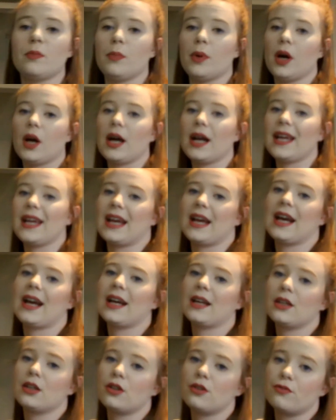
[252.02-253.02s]
by
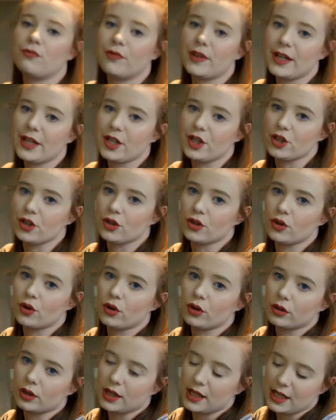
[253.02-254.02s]
Anne Reardon
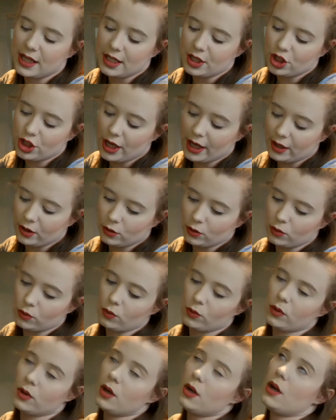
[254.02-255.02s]
on the
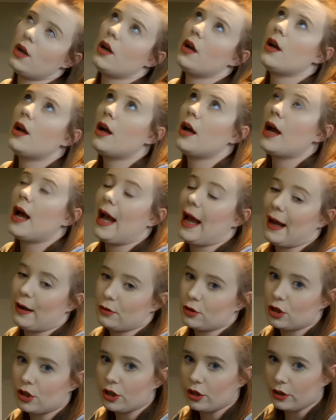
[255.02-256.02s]
channel How
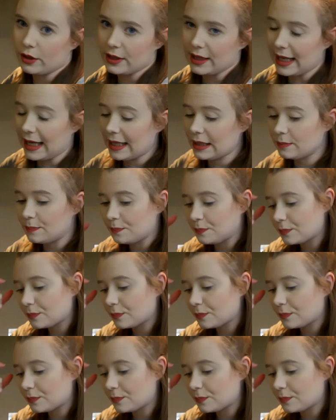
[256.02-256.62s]
to Cook That,